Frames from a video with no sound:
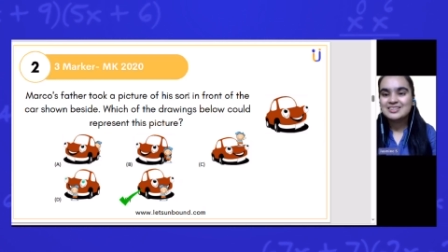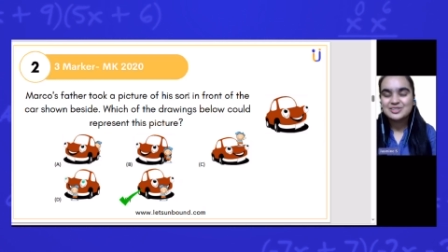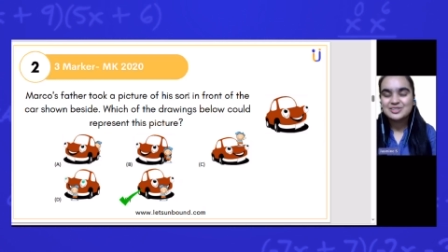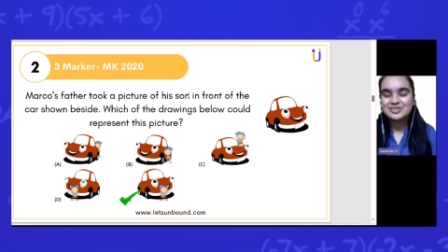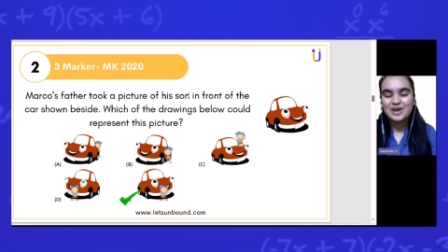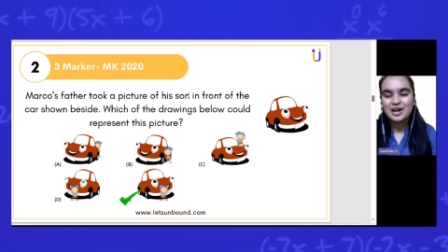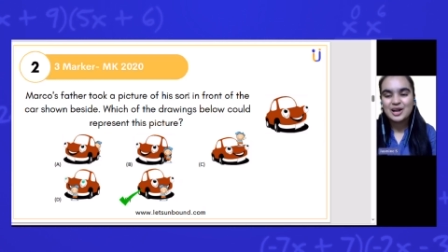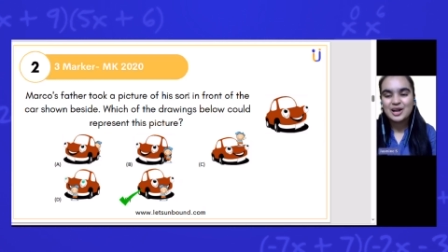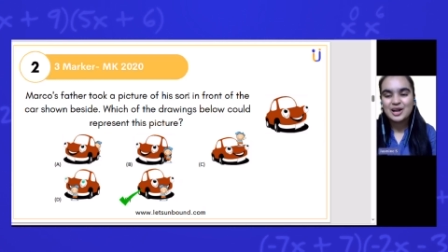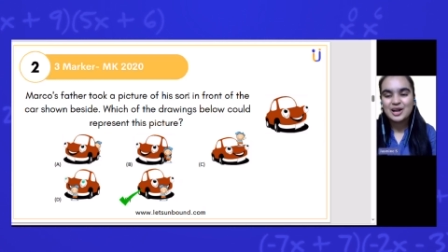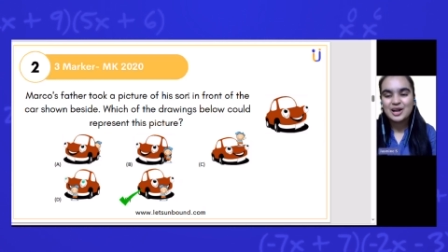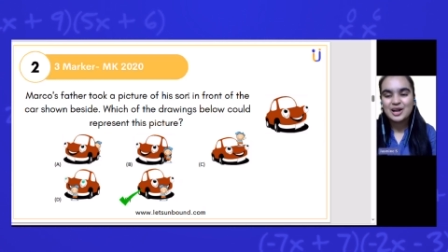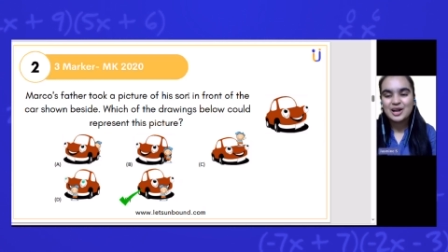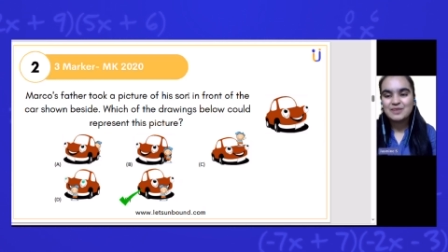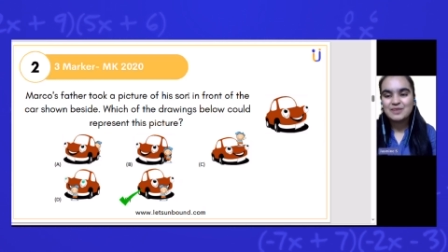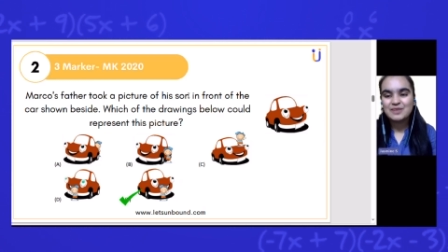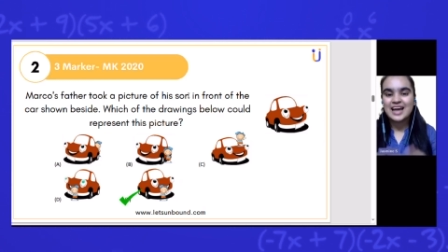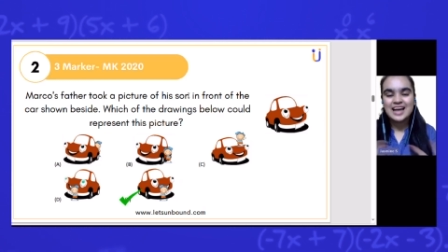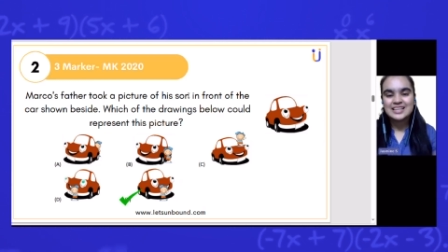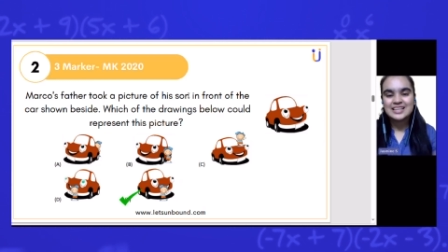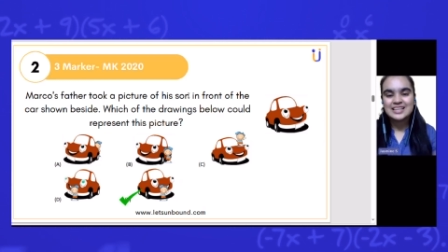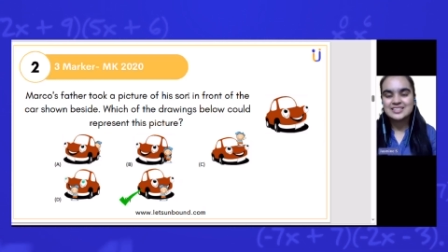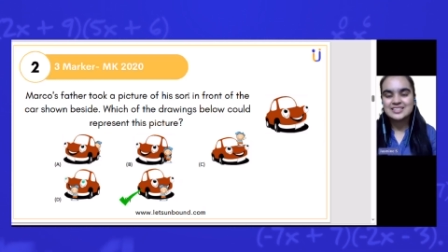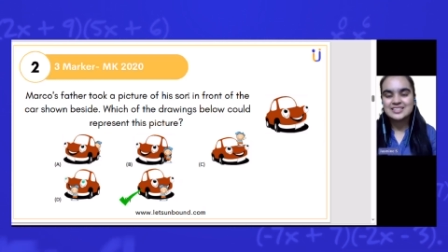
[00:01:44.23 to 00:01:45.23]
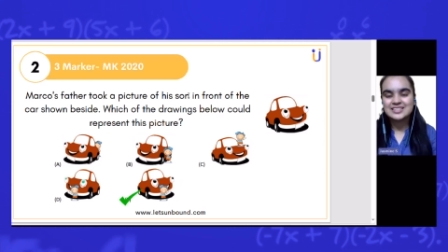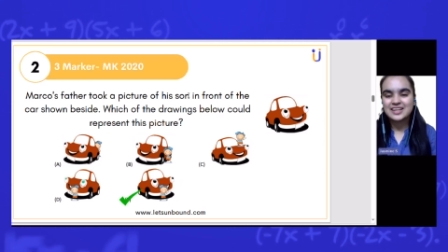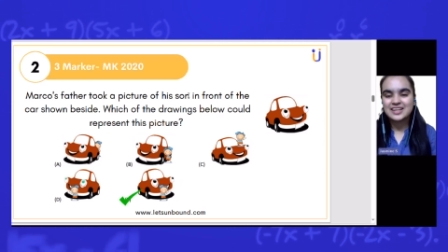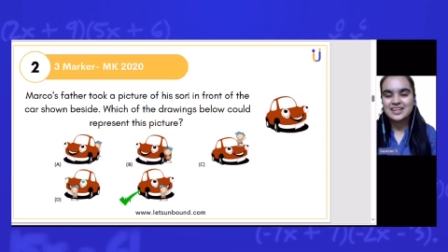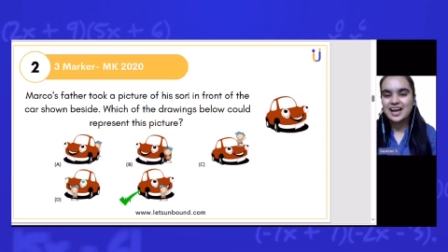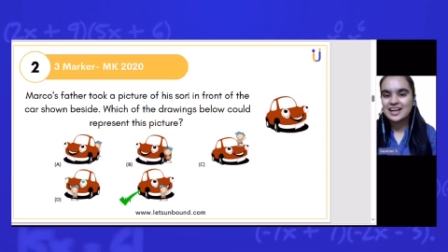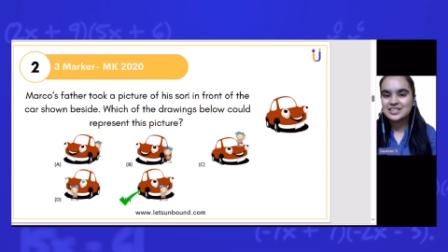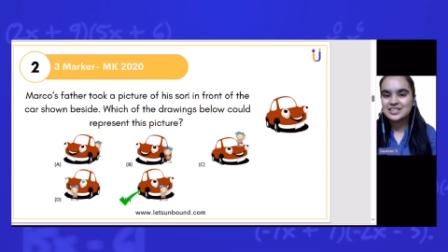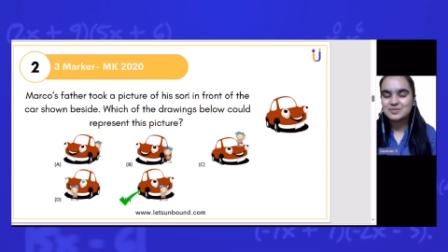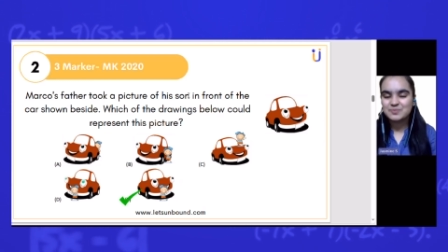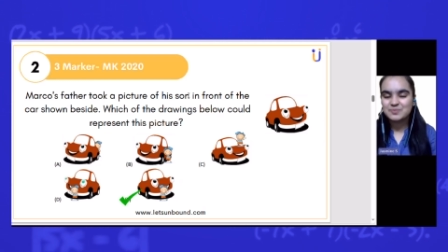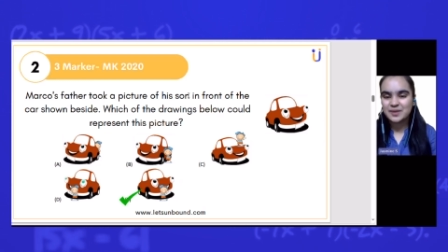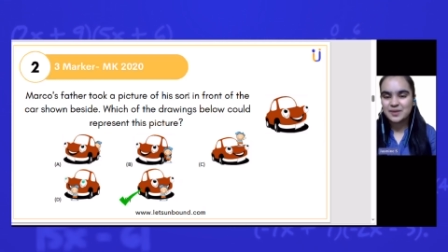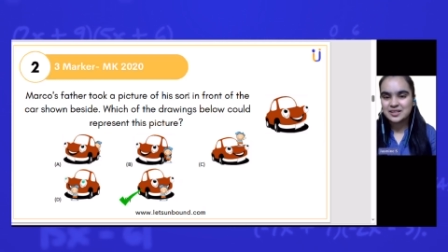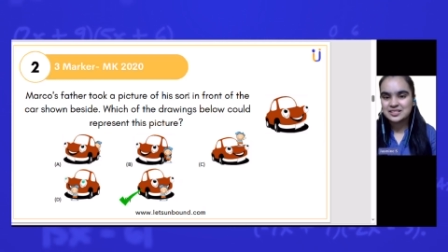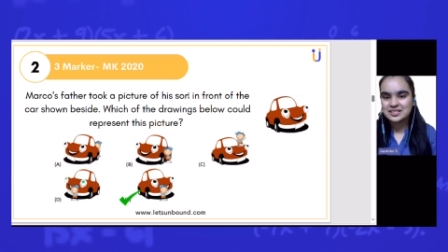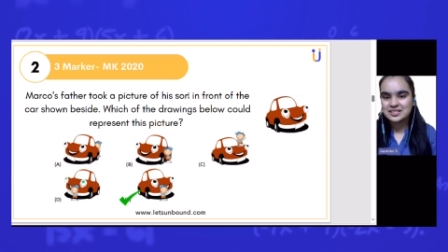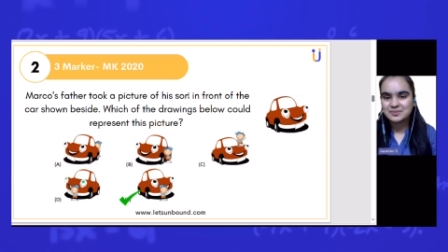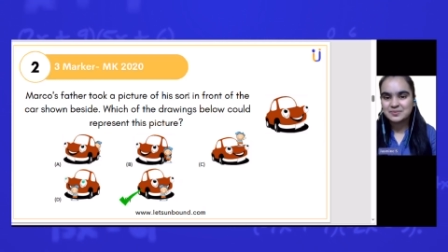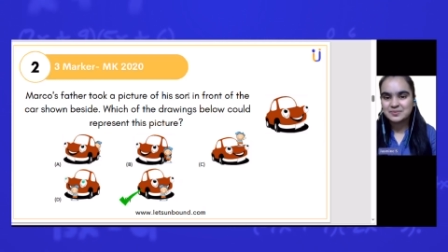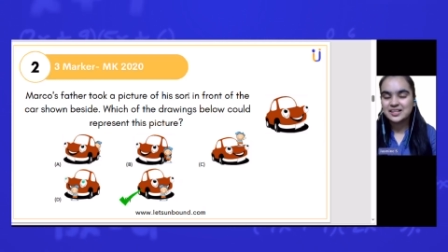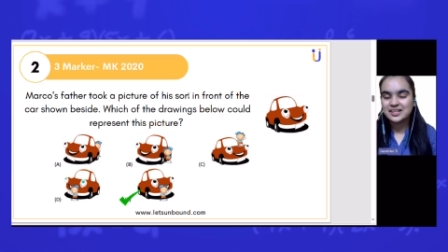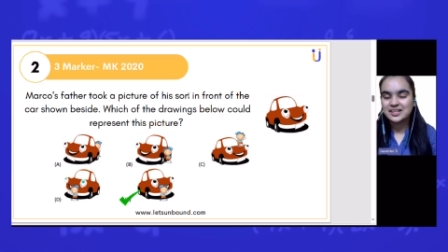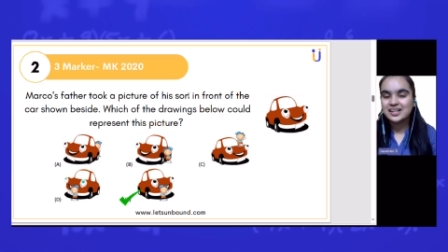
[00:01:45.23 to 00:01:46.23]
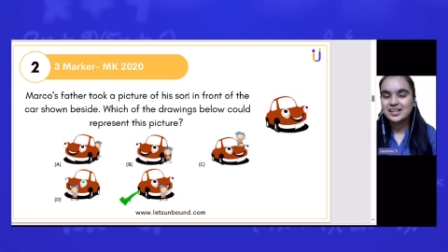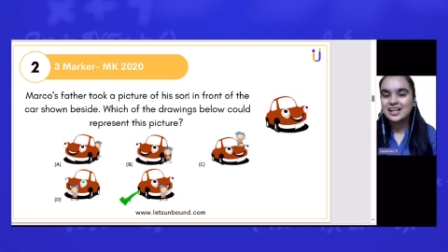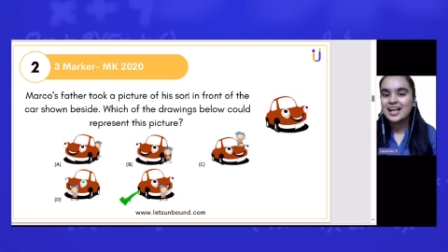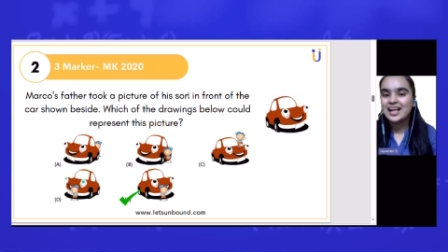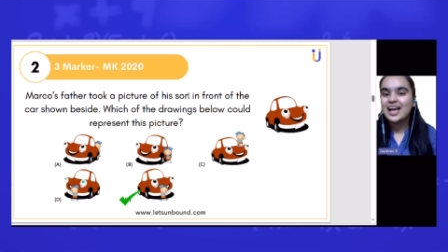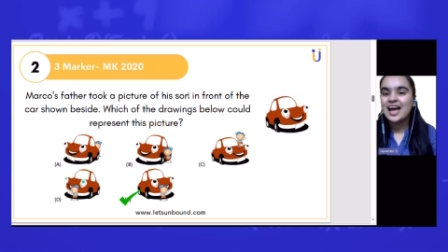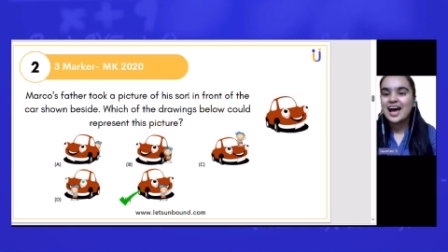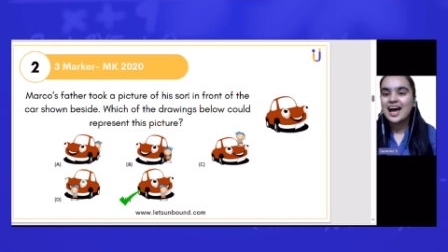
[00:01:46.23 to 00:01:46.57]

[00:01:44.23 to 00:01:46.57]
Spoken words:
solve it as soon as possible.